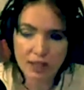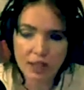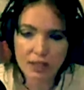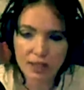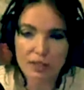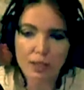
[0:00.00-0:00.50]

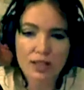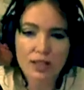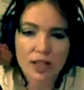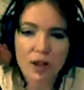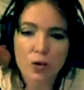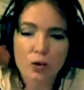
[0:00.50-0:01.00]
So this
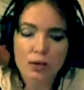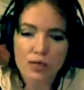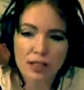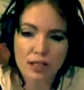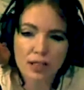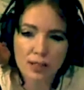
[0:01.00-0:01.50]
whole
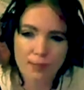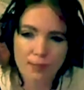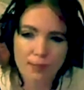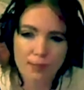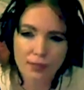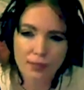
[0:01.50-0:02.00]
year,
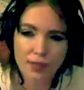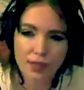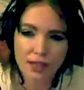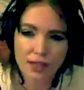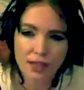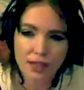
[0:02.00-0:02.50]

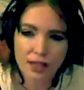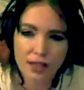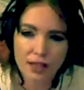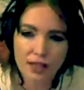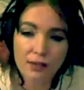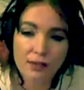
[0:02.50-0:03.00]

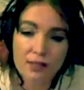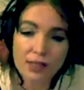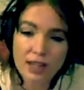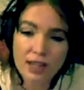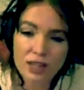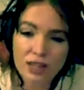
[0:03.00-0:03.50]
the
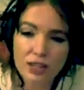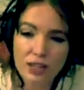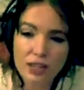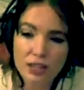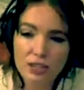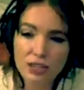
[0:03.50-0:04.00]
invitation
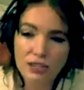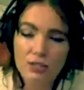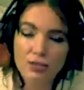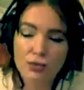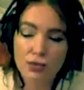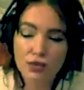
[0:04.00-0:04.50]
is
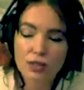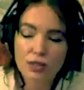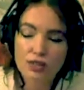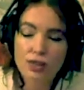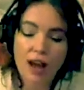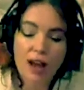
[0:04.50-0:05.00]
to
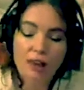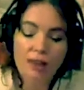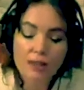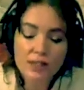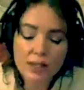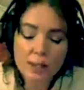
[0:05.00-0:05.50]
dive
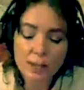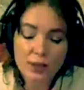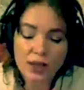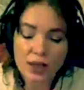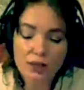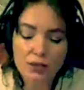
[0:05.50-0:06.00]
deeper
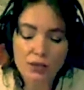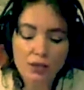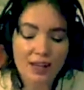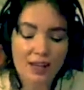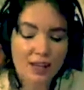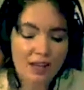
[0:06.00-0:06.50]
into
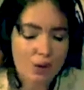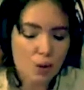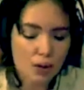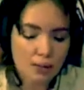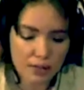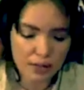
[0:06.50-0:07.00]
the inner
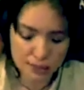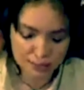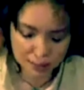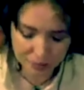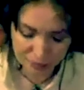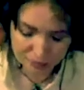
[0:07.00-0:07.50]
quest,
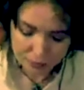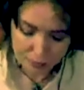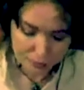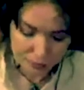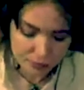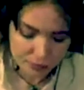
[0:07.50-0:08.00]

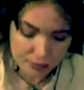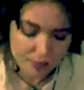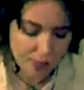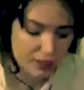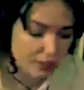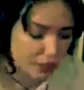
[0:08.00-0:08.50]

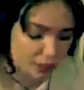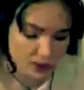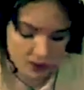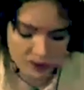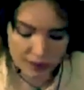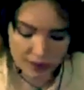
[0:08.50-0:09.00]
the inner
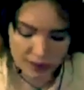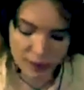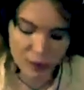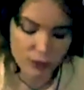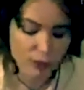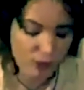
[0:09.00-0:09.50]
questing of
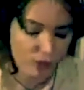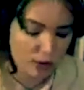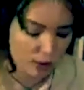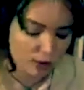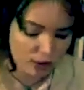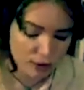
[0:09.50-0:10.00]
your soul,